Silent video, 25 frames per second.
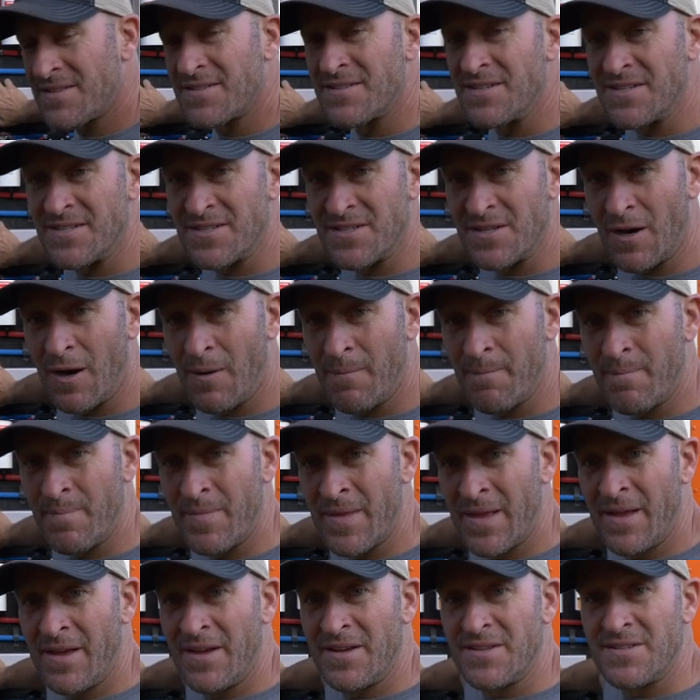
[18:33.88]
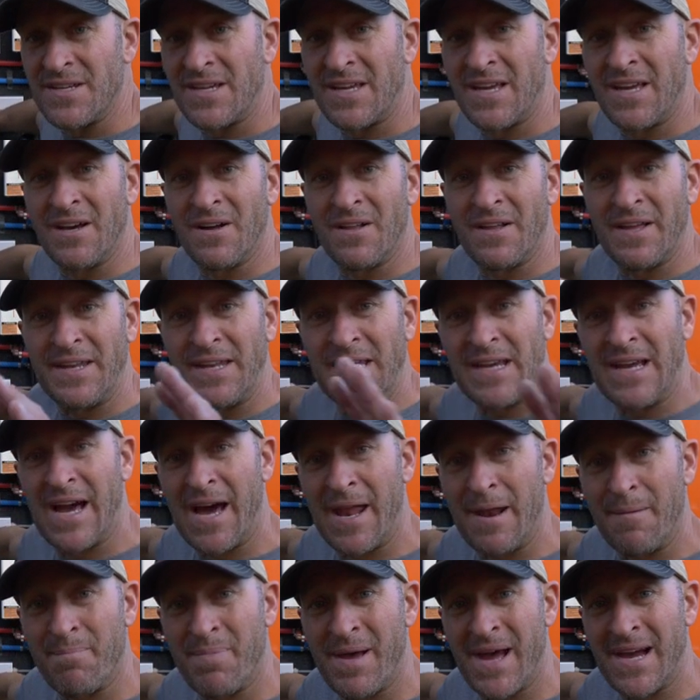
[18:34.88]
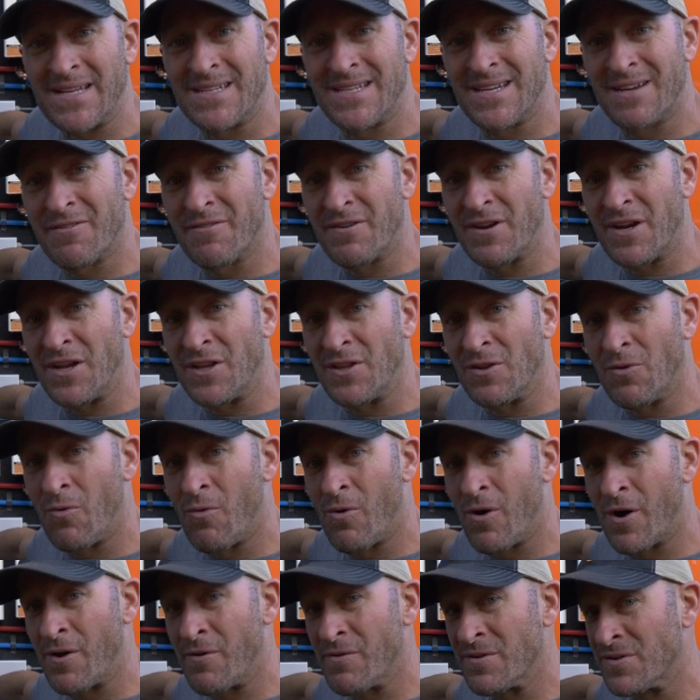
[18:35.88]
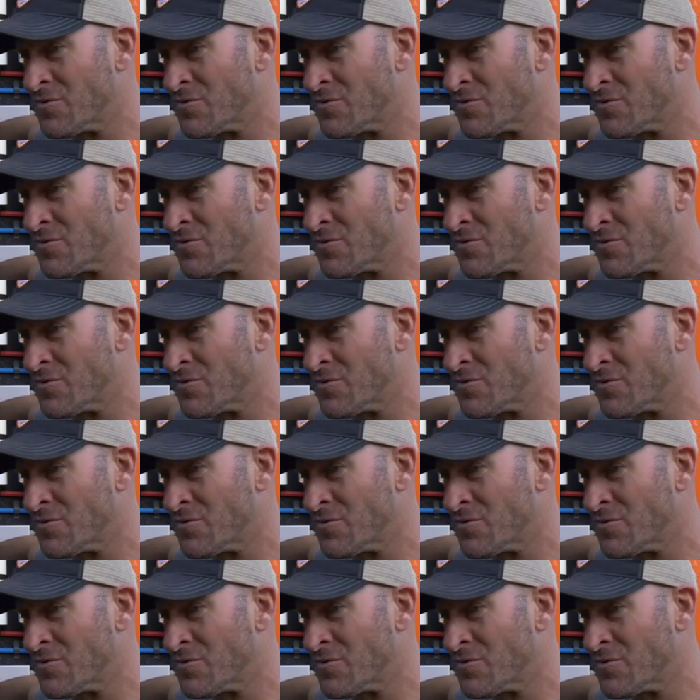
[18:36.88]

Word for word: system to kill any kind of bacteria in the water